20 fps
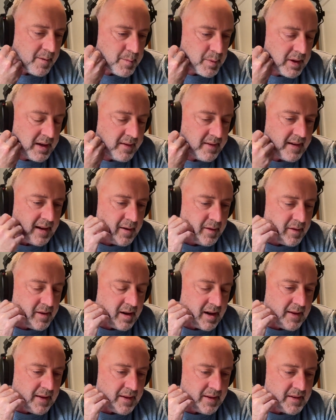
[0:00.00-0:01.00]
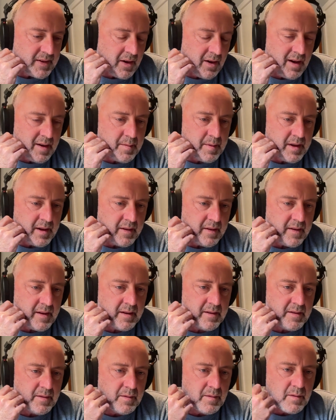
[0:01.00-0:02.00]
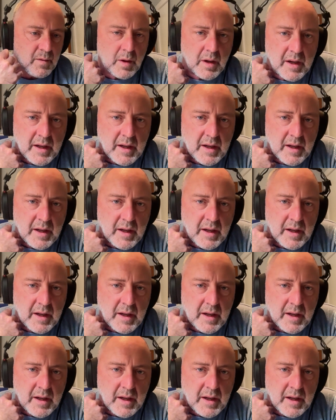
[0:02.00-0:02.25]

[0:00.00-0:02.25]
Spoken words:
our pre-sales guy at the time. And I said,